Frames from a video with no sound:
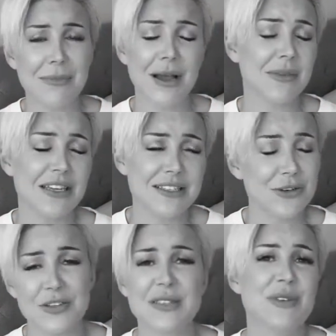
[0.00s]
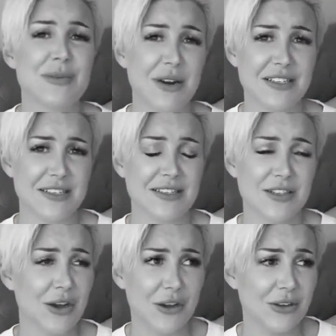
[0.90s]
mum, it's a Christmas present,
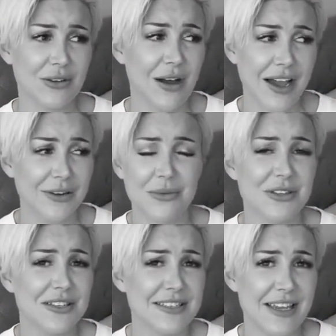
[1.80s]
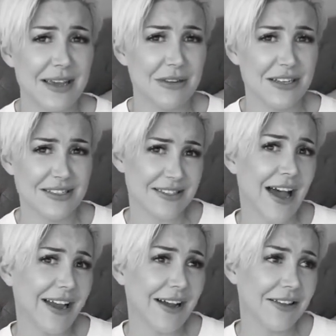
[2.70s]
so I don't want you to see it because
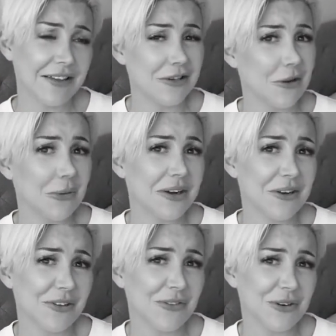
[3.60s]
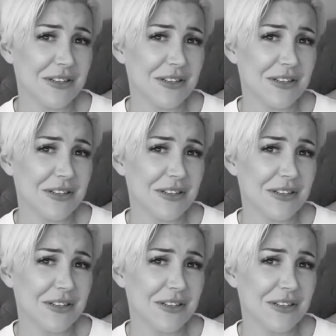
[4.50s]
I can't let you know what I got you for